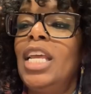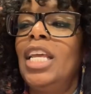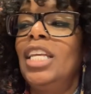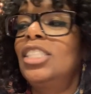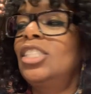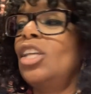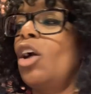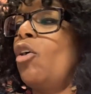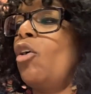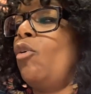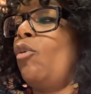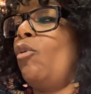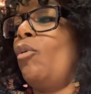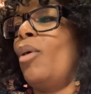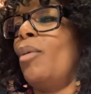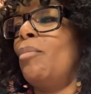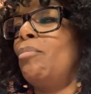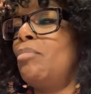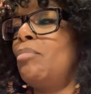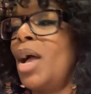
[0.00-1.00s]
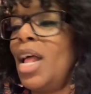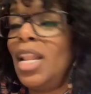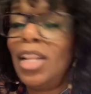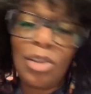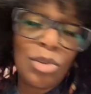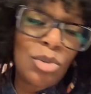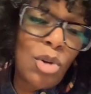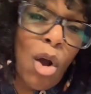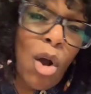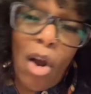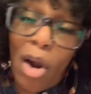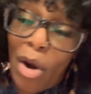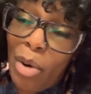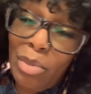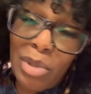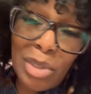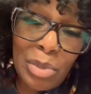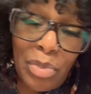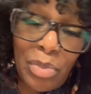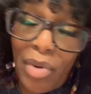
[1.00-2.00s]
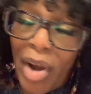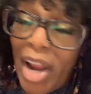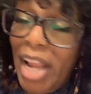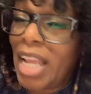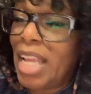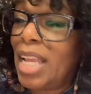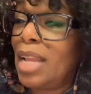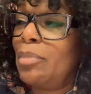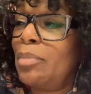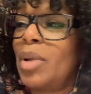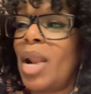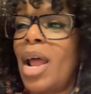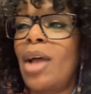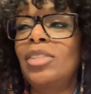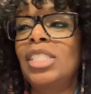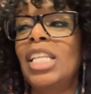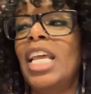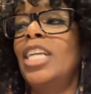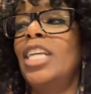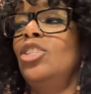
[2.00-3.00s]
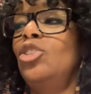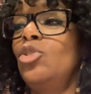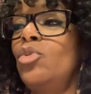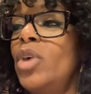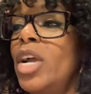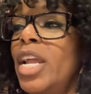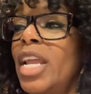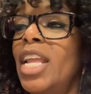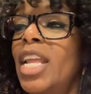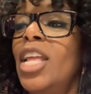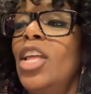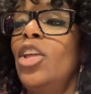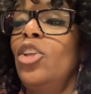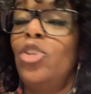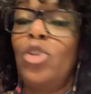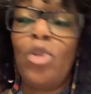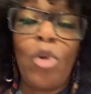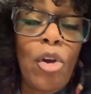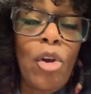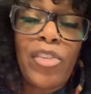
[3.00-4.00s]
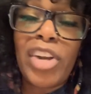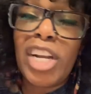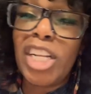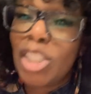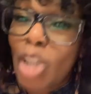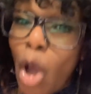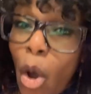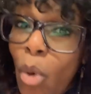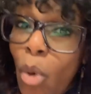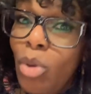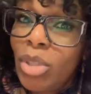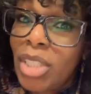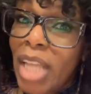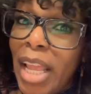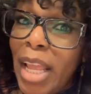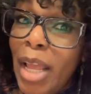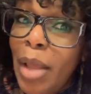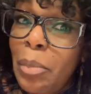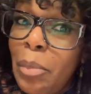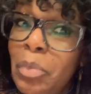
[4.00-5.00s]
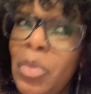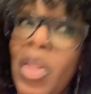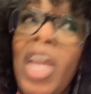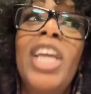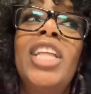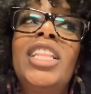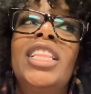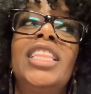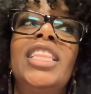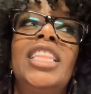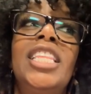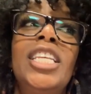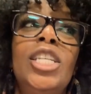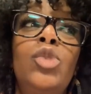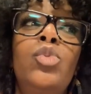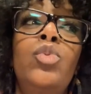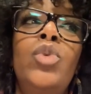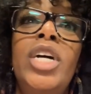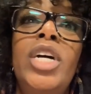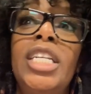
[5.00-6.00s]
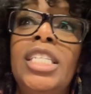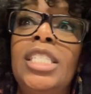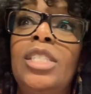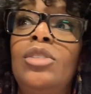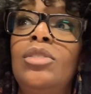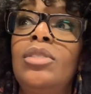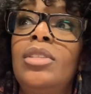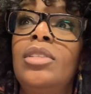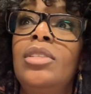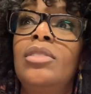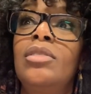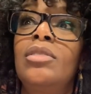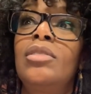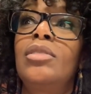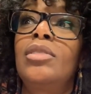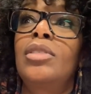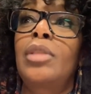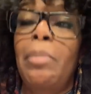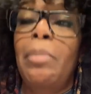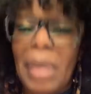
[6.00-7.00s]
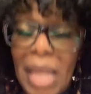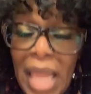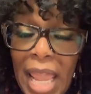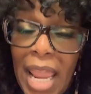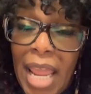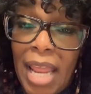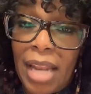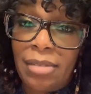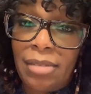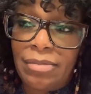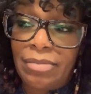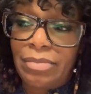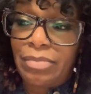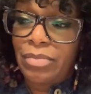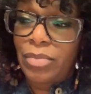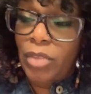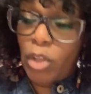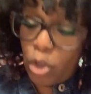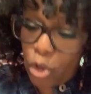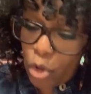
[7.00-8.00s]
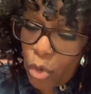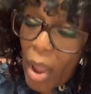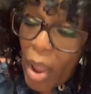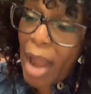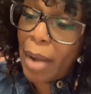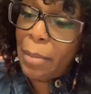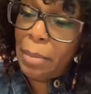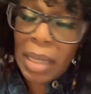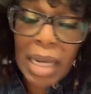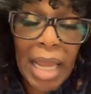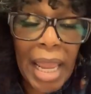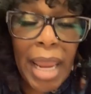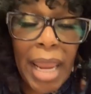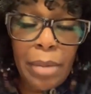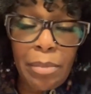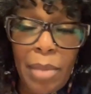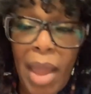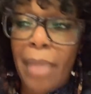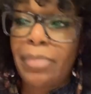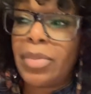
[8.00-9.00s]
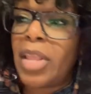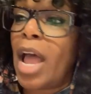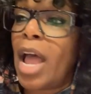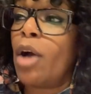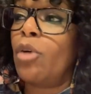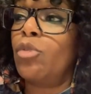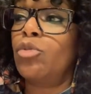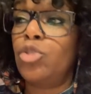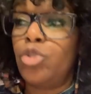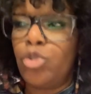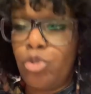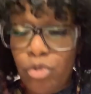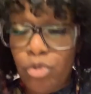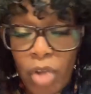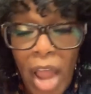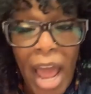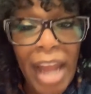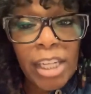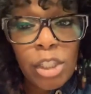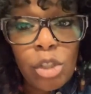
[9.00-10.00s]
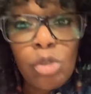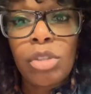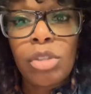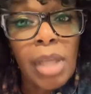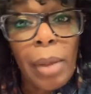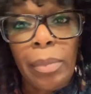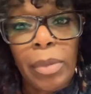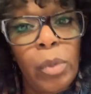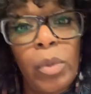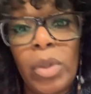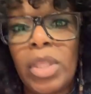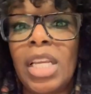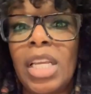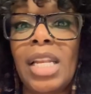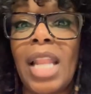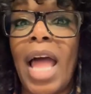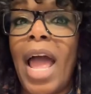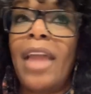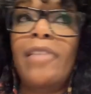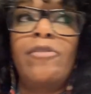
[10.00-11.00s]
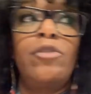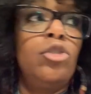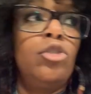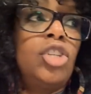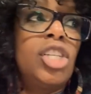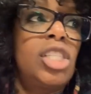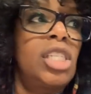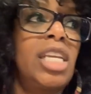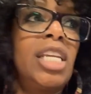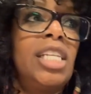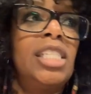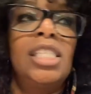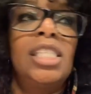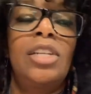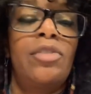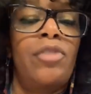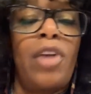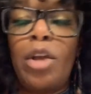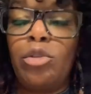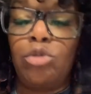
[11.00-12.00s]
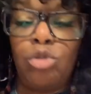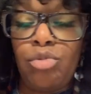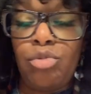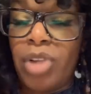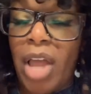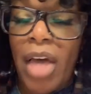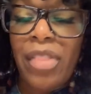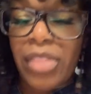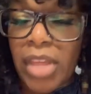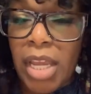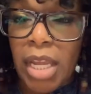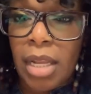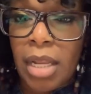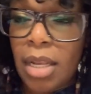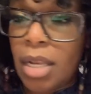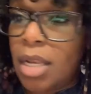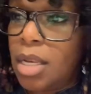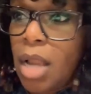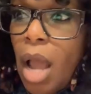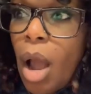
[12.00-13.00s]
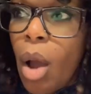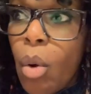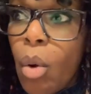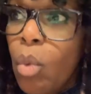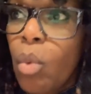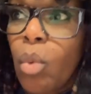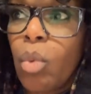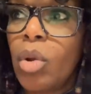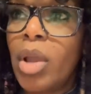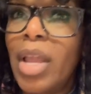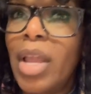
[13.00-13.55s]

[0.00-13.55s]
So my little heart was breaking, but I was like, Joy, you already told him this was the plan. You had a plan mapped out. You got to do something with your life. You just can't sit around do nothing. No.